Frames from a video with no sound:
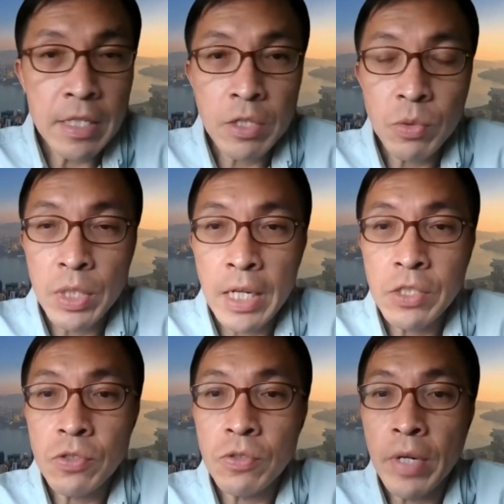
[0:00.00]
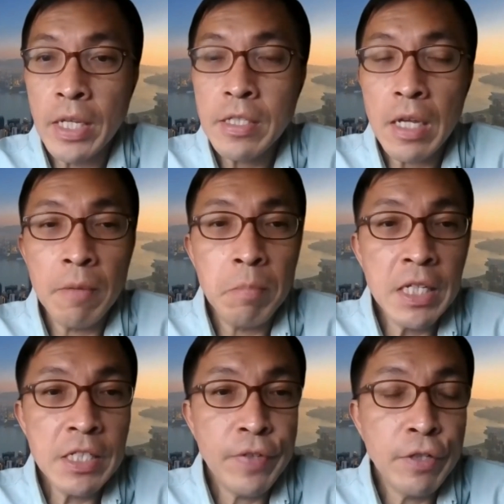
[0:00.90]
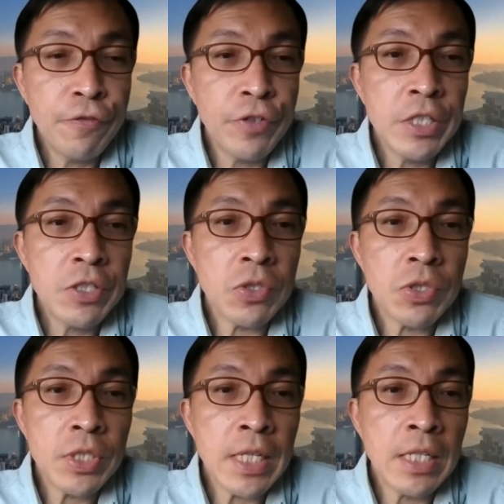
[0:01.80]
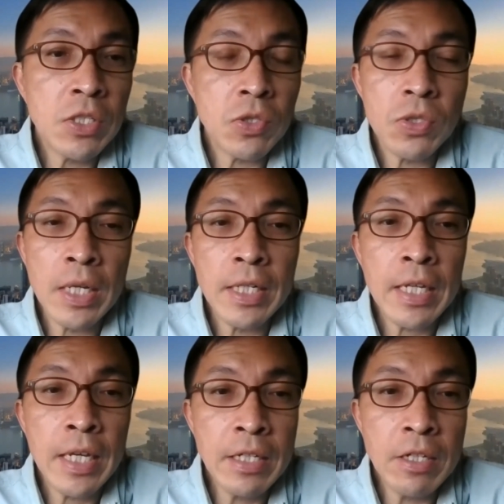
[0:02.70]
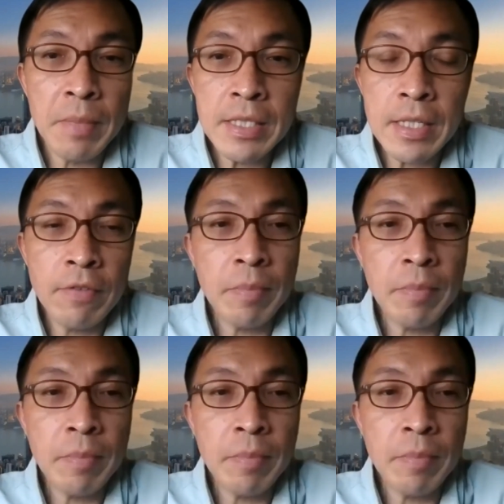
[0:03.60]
that you would like to raise, please feel free to send to either King or myself.